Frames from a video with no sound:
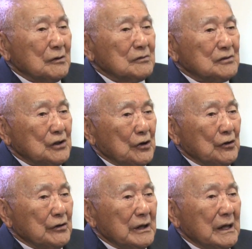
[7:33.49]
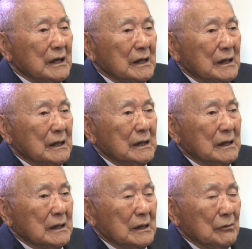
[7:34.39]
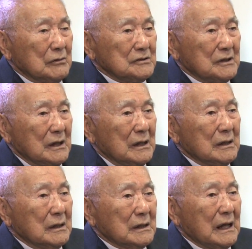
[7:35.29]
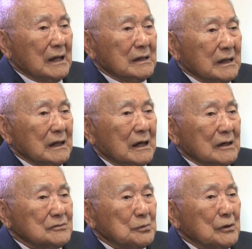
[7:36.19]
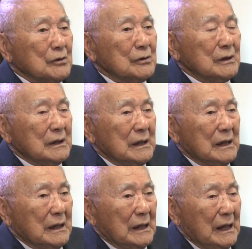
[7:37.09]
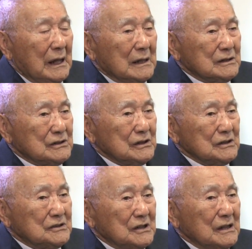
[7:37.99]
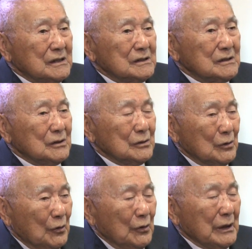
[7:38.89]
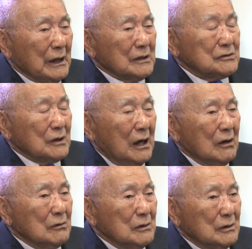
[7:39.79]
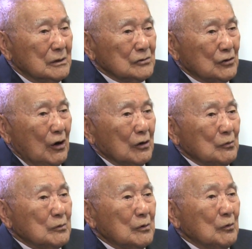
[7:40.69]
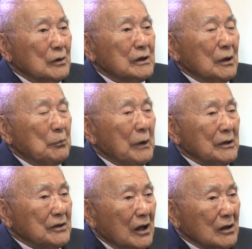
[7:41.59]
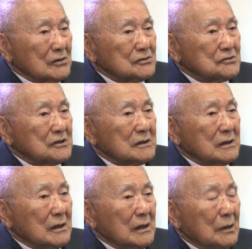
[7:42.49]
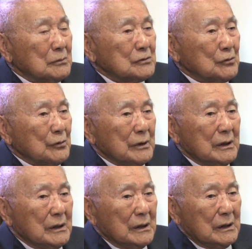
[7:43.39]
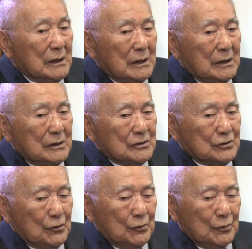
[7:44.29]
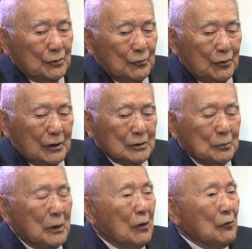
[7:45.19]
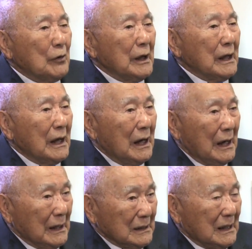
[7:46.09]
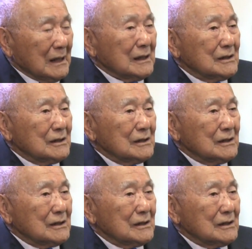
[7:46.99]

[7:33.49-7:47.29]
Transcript: of Charity. It was a Catholic hospital. And she said, oh yes, I'll talk with the pathologist at the laboratory. So roundabout way, I got a